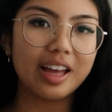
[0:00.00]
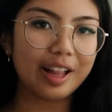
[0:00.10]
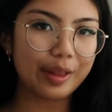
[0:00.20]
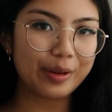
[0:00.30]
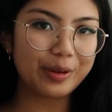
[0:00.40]

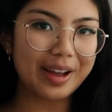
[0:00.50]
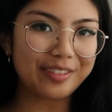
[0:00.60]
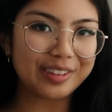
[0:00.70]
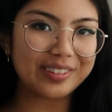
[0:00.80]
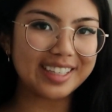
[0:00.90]
Hello
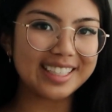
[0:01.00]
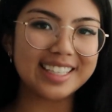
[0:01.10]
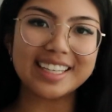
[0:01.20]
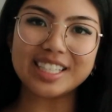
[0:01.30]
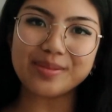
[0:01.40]
everyone,
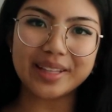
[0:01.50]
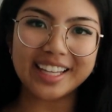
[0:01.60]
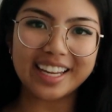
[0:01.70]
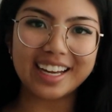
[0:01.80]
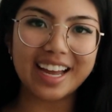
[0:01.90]
it's
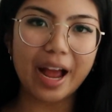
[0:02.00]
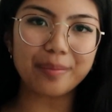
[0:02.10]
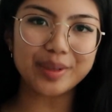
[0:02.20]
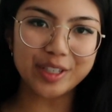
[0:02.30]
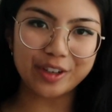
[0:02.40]
Malia.
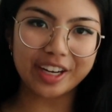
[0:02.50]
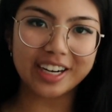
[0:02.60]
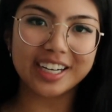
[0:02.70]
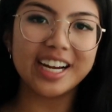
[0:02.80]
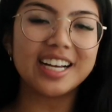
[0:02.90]
Happy New
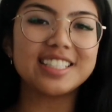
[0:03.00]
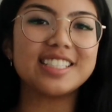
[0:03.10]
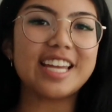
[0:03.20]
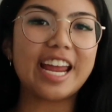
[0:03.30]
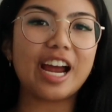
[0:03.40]
Year.
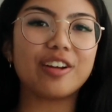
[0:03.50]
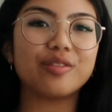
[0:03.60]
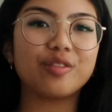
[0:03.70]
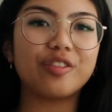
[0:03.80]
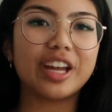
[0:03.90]
Today
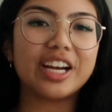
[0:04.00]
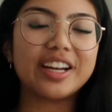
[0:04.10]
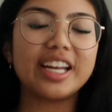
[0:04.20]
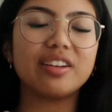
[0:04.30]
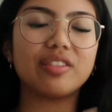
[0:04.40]
I'm
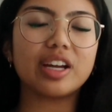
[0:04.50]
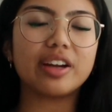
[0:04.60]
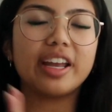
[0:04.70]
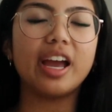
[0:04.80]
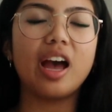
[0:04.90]

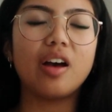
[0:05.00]
very